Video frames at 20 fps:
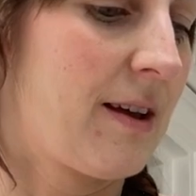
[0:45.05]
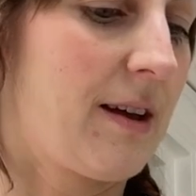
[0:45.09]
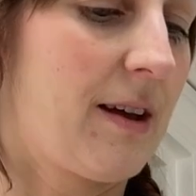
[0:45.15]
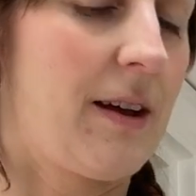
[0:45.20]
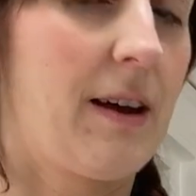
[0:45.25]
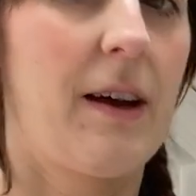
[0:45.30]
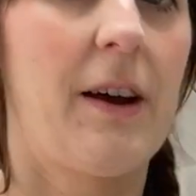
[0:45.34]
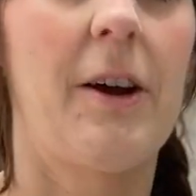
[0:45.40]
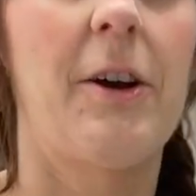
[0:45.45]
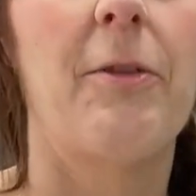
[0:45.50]

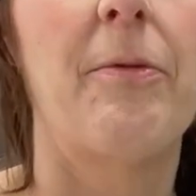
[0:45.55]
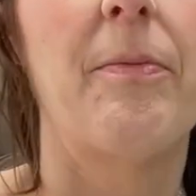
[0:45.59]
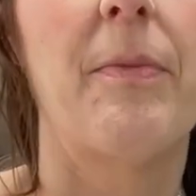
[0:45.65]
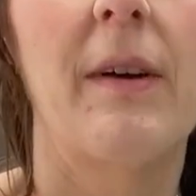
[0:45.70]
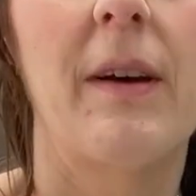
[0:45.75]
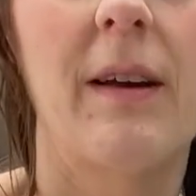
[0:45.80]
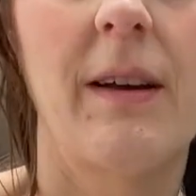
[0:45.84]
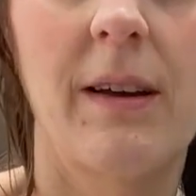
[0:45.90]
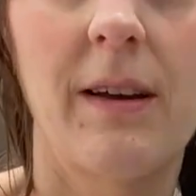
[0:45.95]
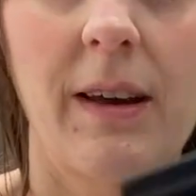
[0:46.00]

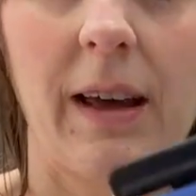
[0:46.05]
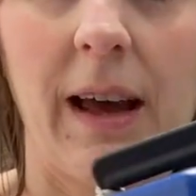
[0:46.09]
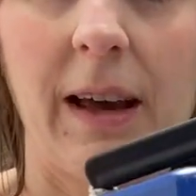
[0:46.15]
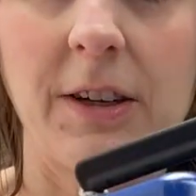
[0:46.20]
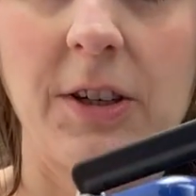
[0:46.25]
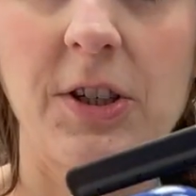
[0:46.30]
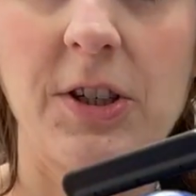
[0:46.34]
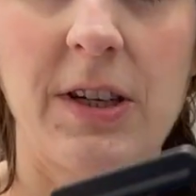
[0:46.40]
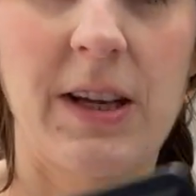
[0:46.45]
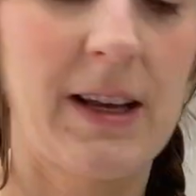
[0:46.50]

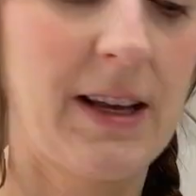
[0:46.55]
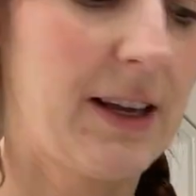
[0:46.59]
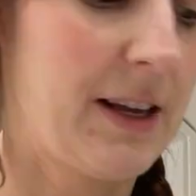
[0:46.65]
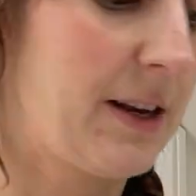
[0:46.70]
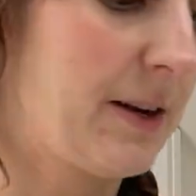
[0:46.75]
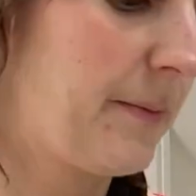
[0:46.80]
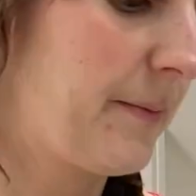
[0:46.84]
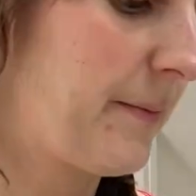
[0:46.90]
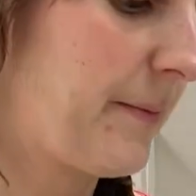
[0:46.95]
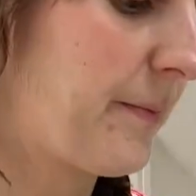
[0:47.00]
Cash
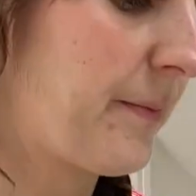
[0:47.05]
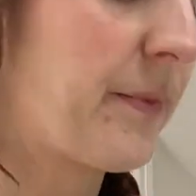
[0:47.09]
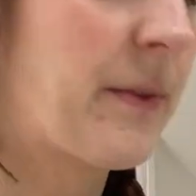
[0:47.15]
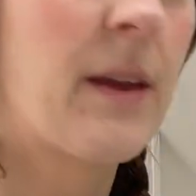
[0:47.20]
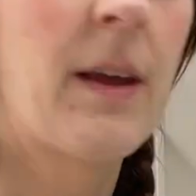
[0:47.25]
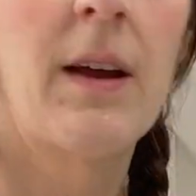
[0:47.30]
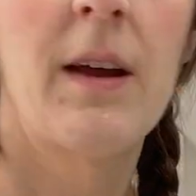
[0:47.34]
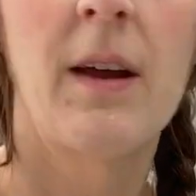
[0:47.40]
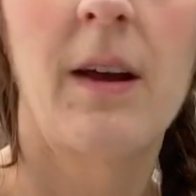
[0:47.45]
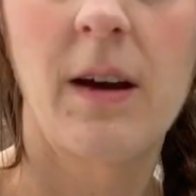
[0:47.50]
tin,
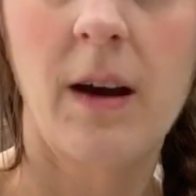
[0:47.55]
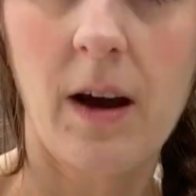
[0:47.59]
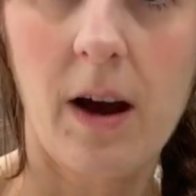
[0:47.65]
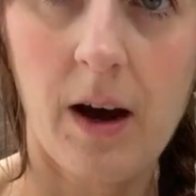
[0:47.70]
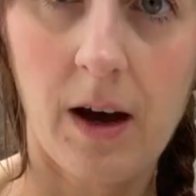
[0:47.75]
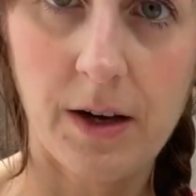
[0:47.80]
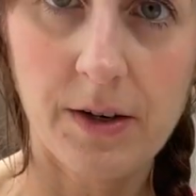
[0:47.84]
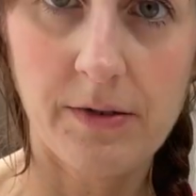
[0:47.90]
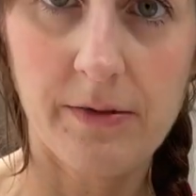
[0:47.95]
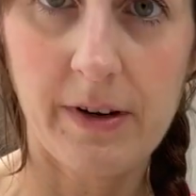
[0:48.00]

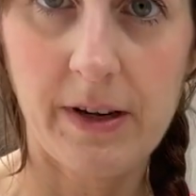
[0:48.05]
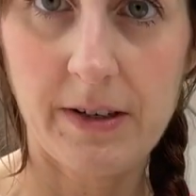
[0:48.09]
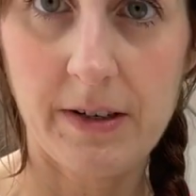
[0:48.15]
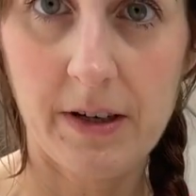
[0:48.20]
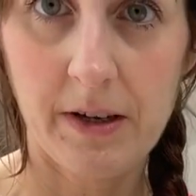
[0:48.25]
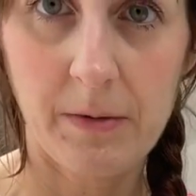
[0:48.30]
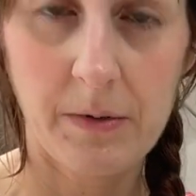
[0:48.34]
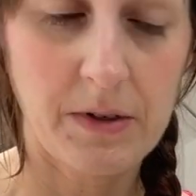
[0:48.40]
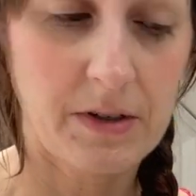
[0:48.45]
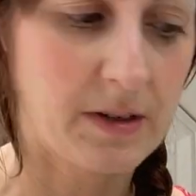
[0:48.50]
card
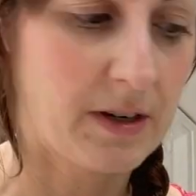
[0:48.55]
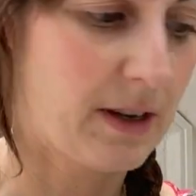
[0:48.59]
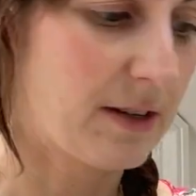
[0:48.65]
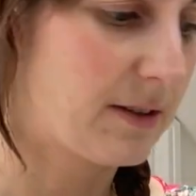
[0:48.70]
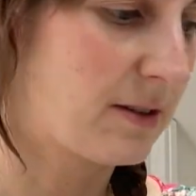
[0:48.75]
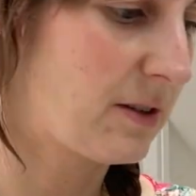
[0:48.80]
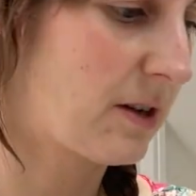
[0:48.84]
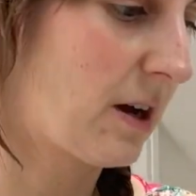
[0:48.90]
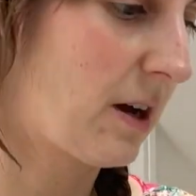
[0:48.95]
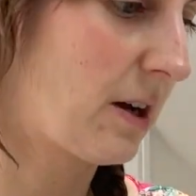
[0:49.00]
reader, which
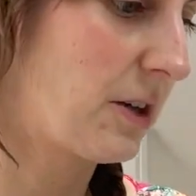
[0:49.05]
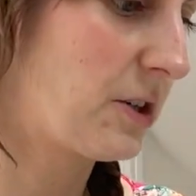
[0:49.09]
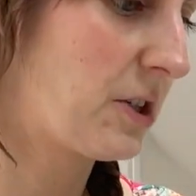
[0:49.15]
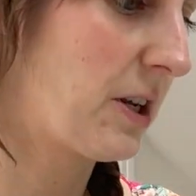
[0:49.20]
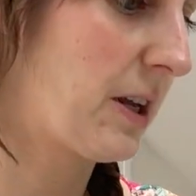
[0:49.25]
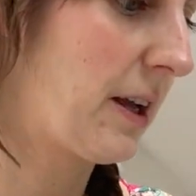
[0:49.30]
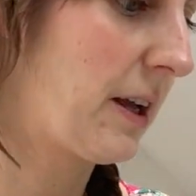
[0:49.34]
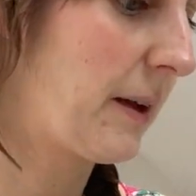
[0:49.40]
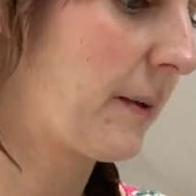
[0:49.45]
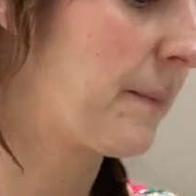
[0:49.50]
needs
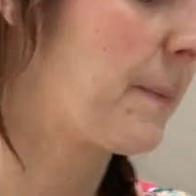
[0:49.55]
charging.